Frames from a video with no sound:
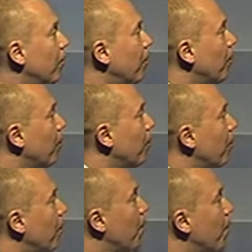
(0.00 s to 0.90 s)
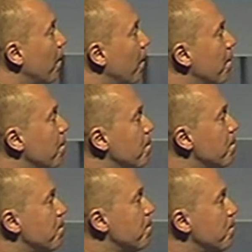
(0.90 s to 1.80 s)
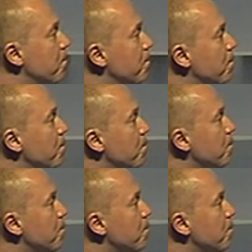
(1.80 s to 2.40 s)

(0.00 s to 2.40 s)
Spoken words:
(silence)